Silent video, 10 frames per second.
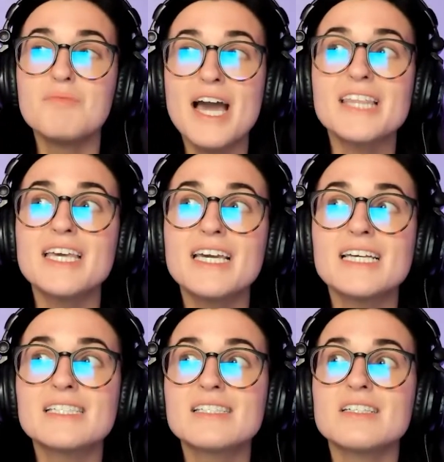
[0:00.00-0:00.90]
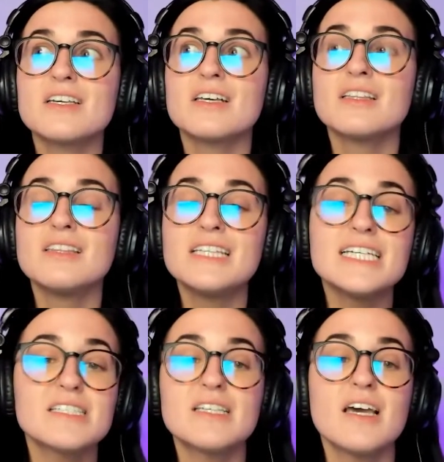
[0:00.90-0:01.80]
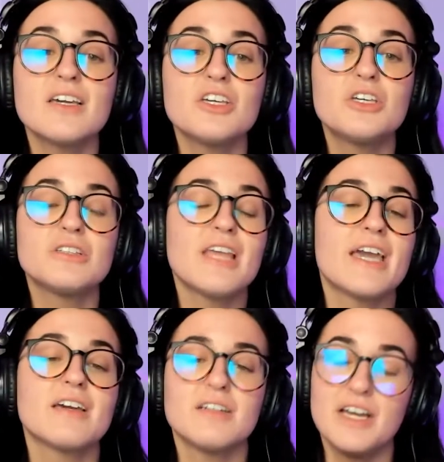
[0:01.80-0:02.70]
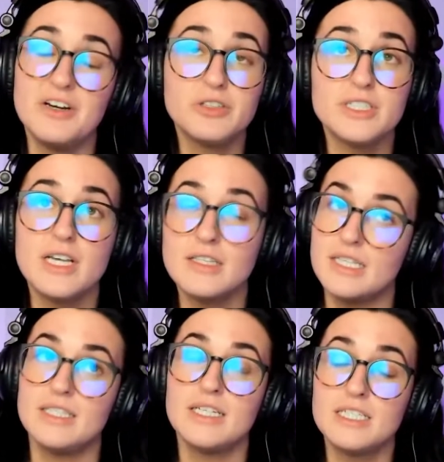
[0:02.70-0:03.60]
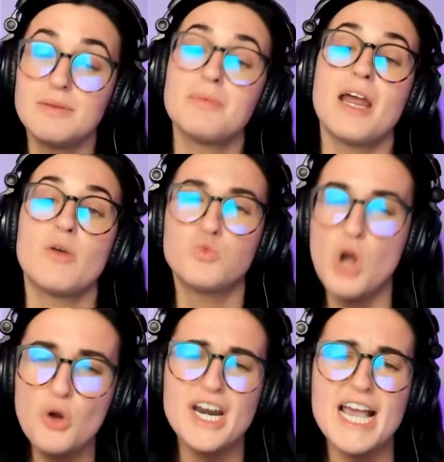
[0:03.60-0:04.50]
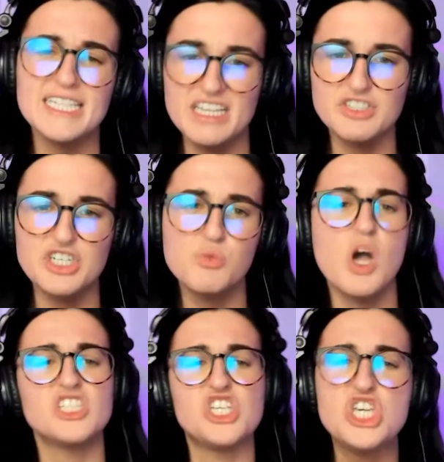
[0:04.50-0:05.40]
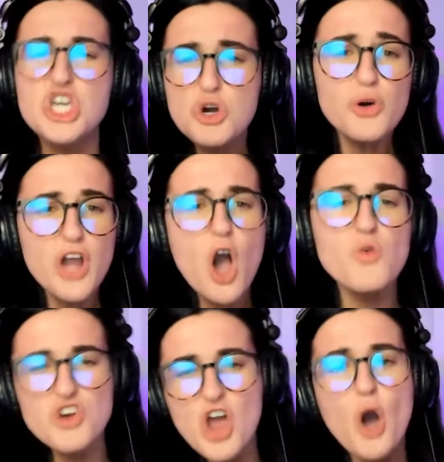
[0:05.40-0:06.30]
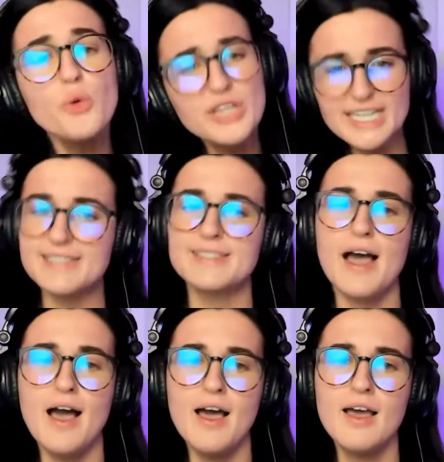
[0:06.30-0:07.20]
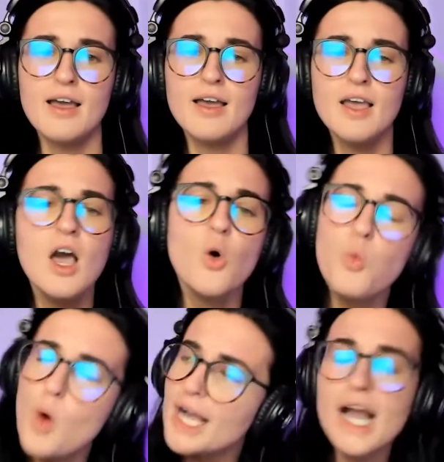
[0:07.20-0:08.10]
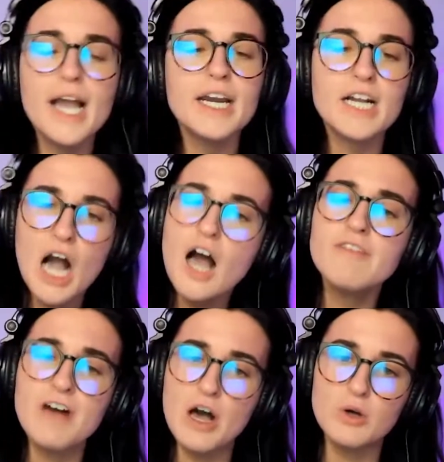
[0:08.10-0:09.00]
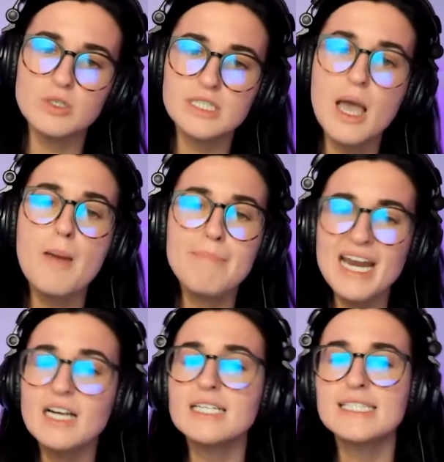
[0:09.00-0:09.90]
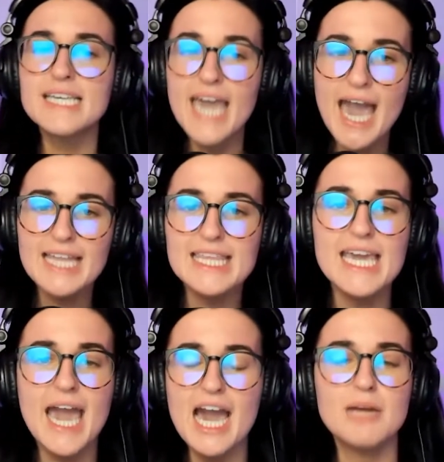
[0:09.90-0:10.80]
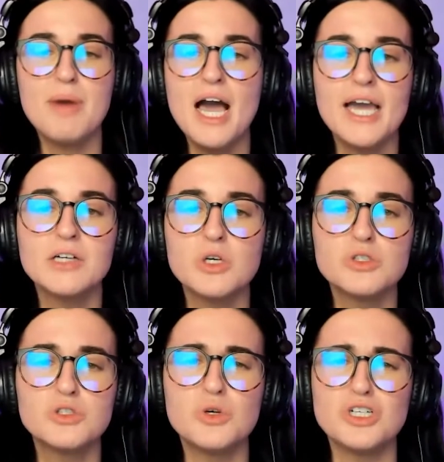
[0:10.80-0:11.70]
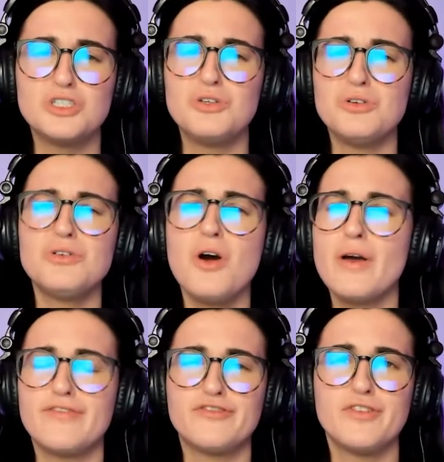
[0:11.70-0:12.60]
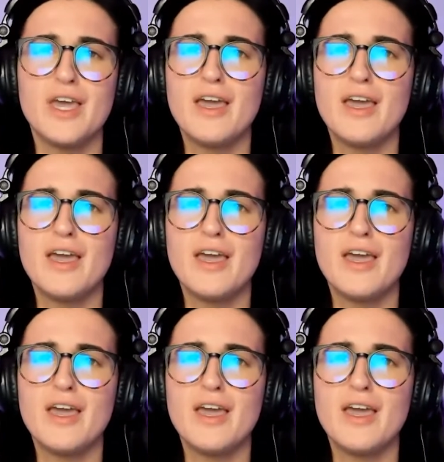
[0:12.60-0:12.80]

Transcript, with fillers: My thing is, Lisa, like, I know she's not listening to me, but I wrote it as if she was. You don't know, Lisa, what kind of convos Paris and Kathy had behind closed doors. You don't know if